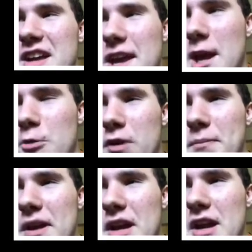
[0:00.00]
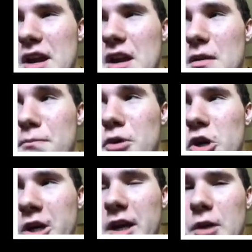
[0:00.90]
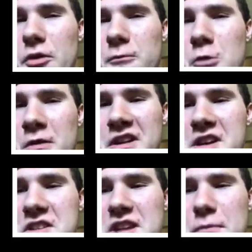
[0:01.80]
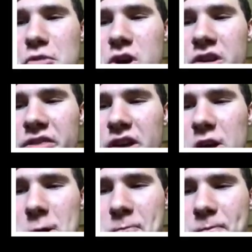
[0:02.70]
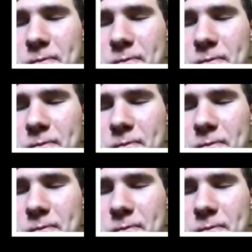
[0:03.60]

it would have been Burger King would have won because he brought in the.